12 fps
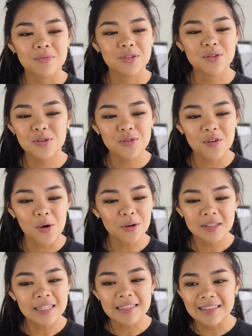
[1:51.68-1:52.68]
you've
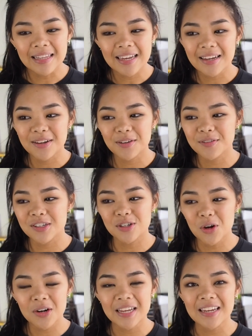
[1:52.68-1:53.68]
only lived
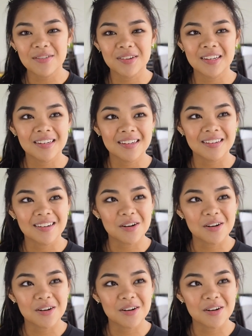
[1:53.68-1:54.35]
not even